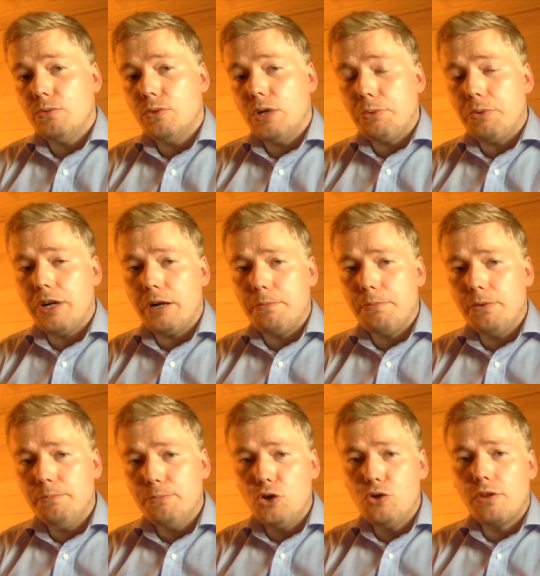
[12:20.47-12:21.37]
where we
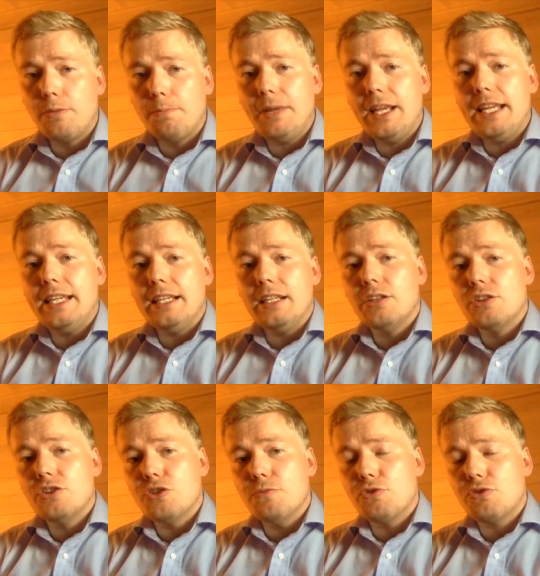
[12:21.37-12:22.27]
are both paying
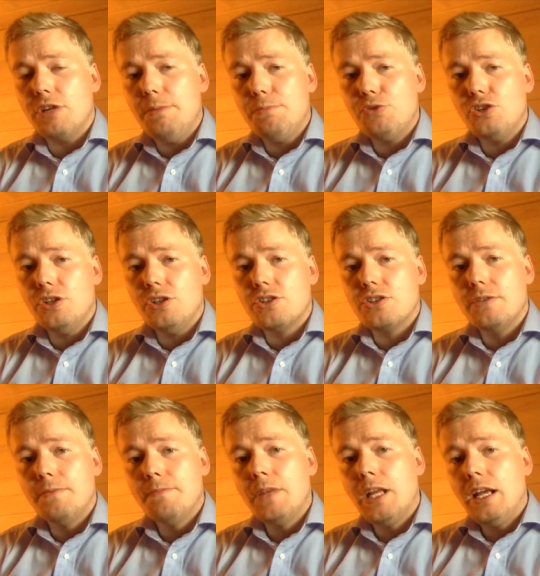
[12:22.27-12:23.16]

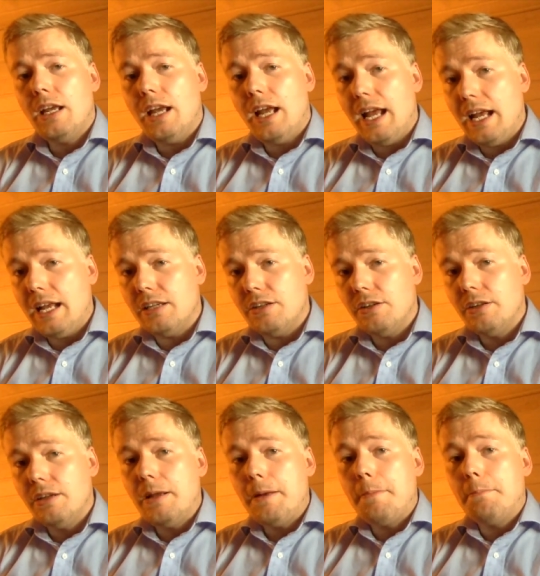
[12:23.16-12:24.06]
subscriptions and
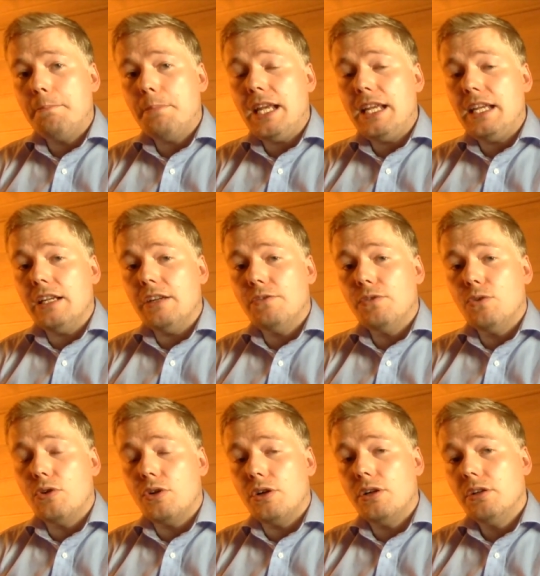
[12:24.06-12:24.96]
paying
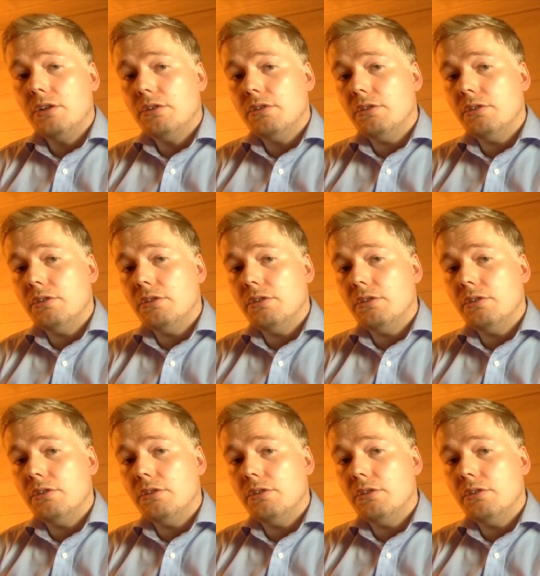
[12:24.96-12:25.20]
for